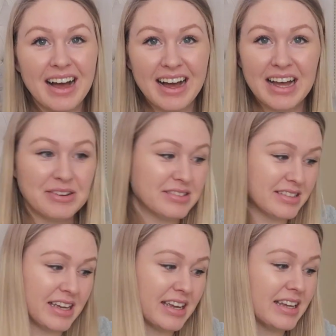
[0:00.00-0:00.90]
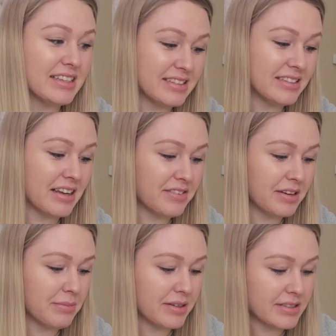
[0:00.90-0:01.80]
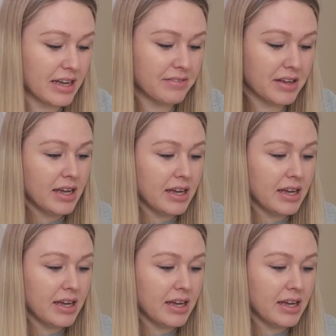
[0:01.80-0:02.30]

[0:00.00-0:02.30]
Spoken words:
I'd say is a definite must-have.